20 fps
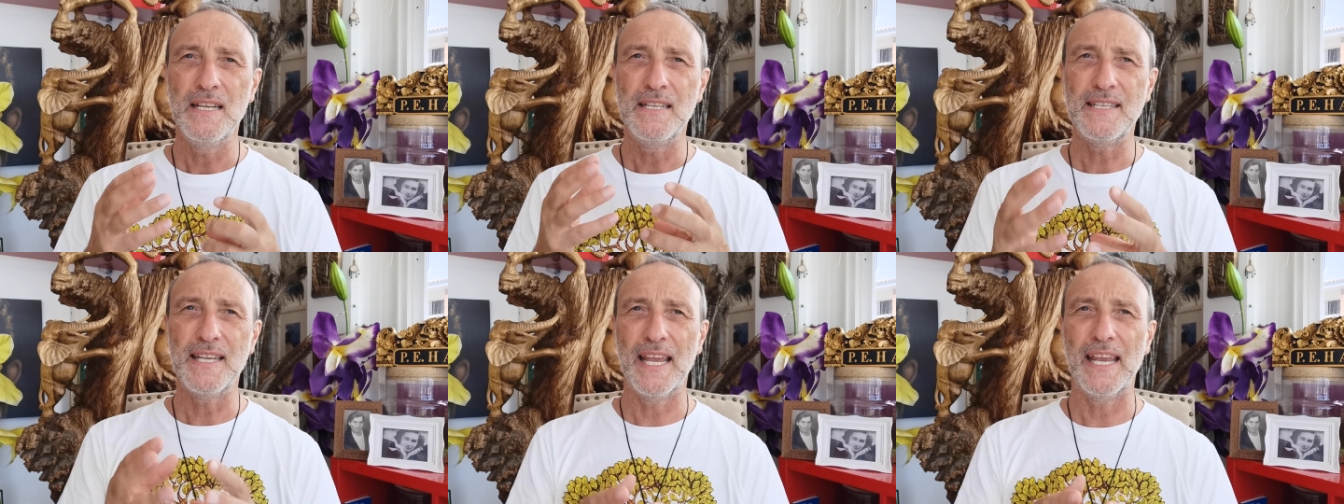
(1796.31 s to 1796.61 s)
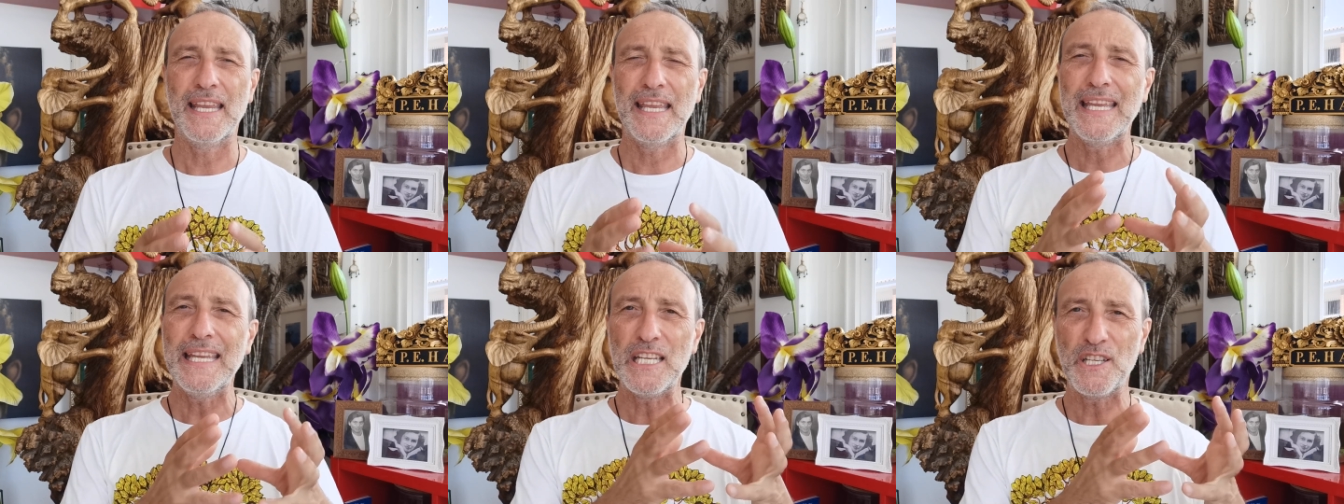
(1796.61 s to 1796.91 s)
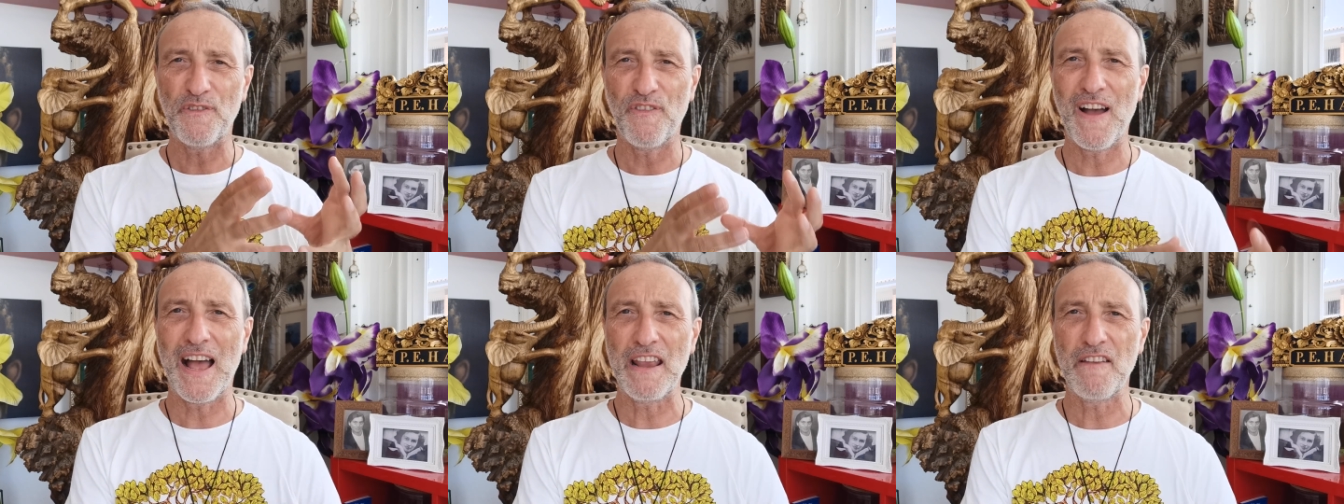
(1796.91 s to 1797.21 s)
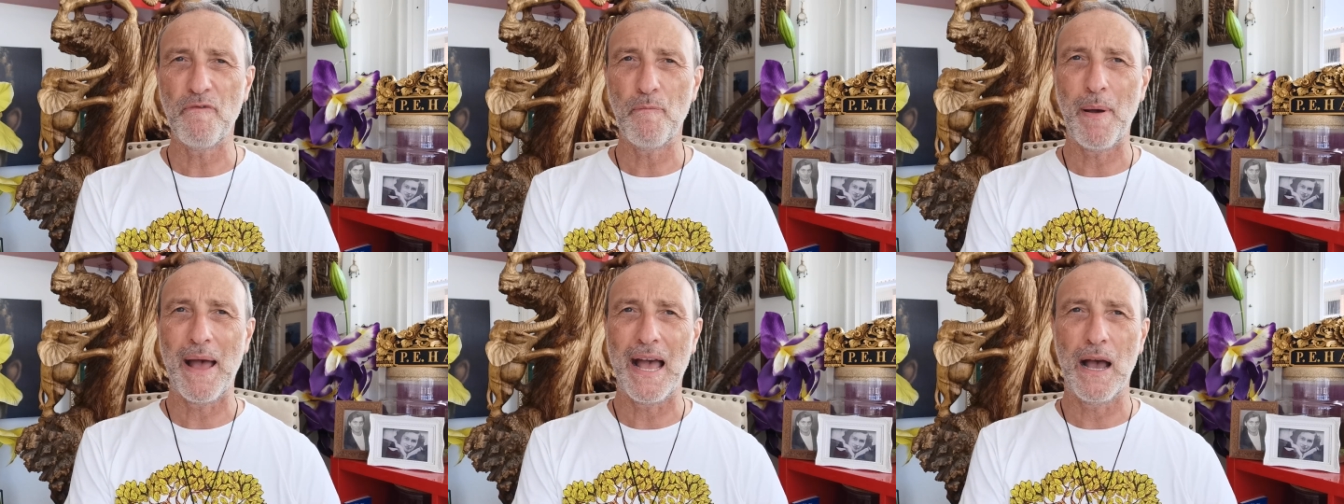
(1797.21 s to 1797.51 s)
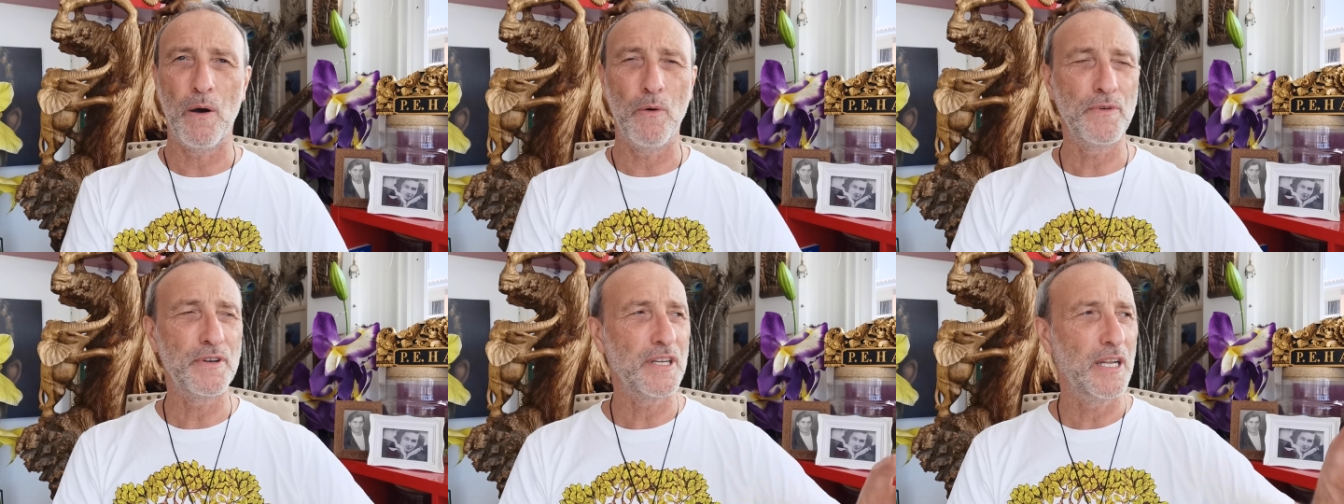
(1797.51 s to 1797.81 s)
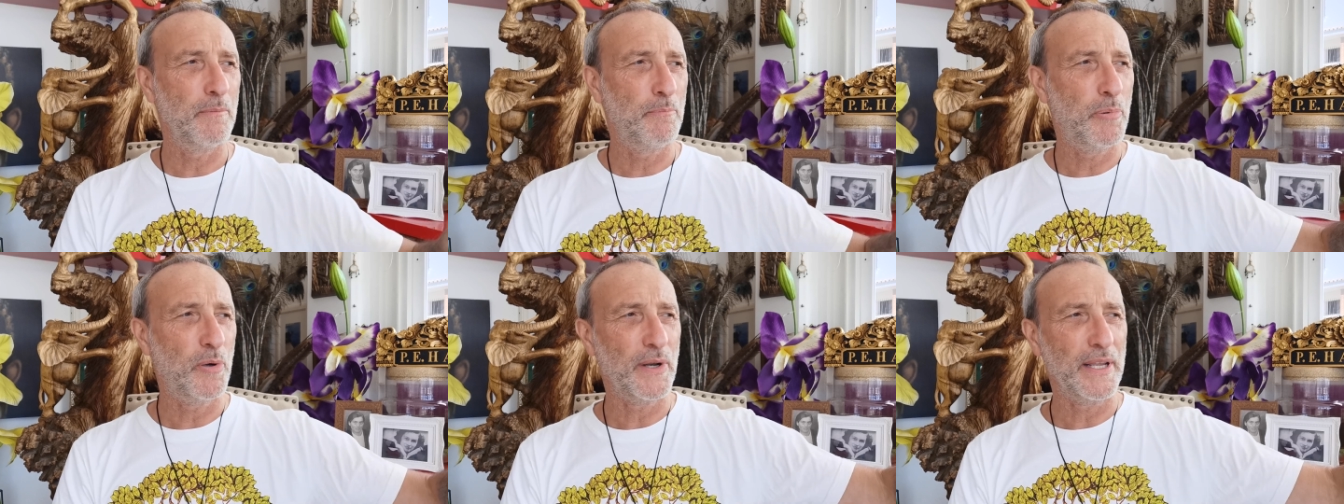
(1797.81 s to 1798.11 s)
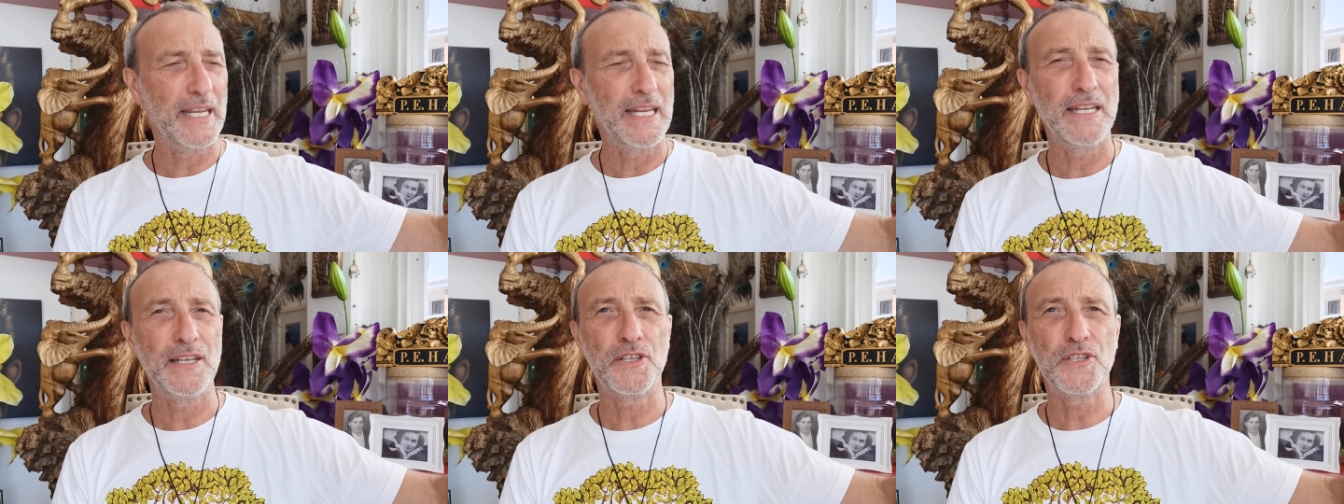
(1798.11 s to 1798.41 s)
take each five pound and put
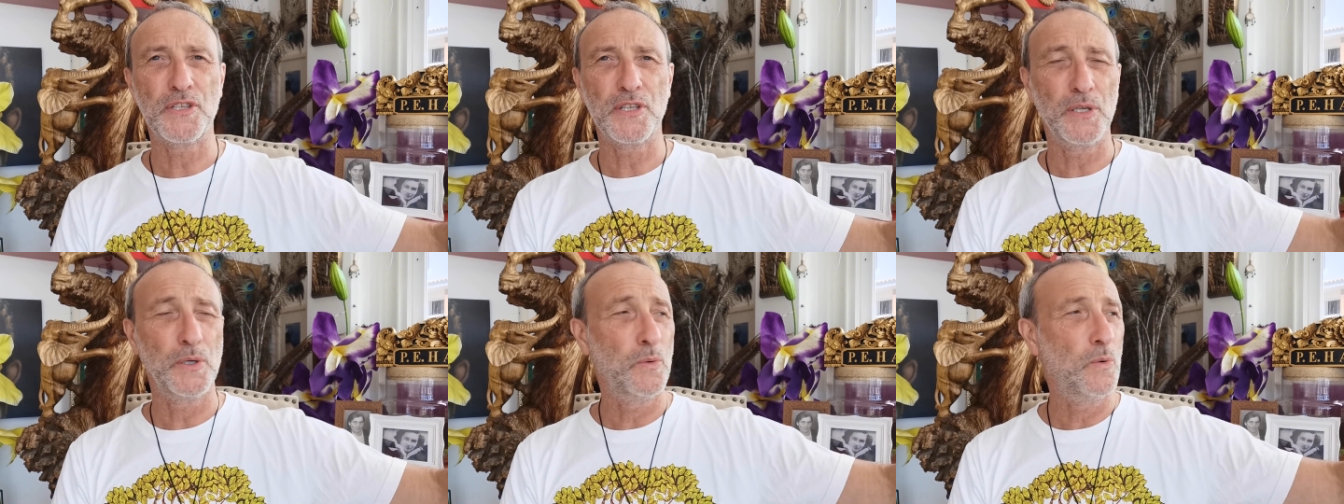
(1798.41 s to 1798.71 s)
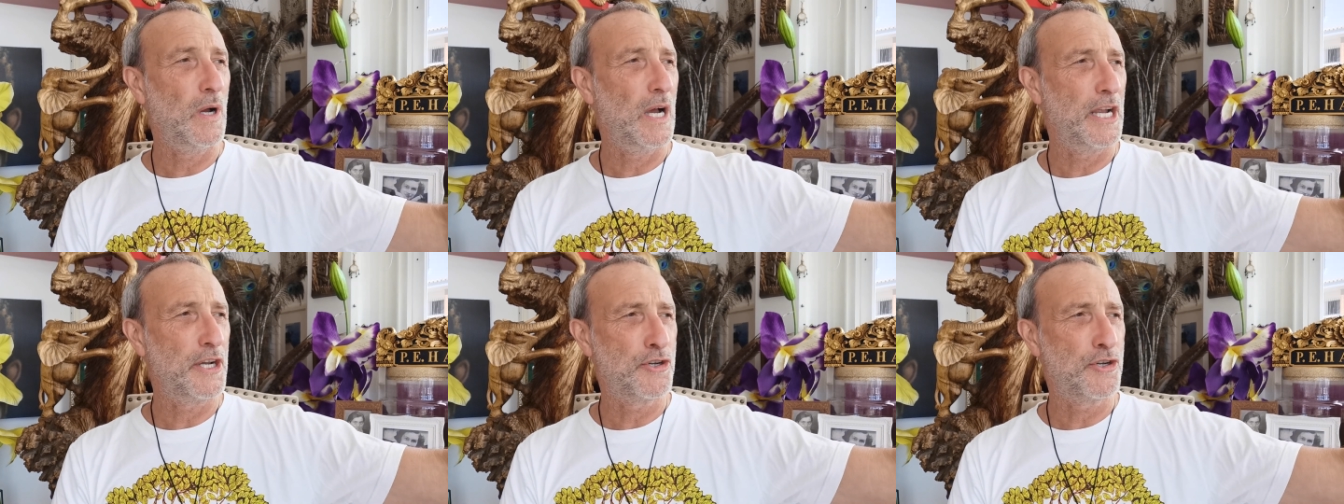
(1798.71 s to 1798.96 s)
it into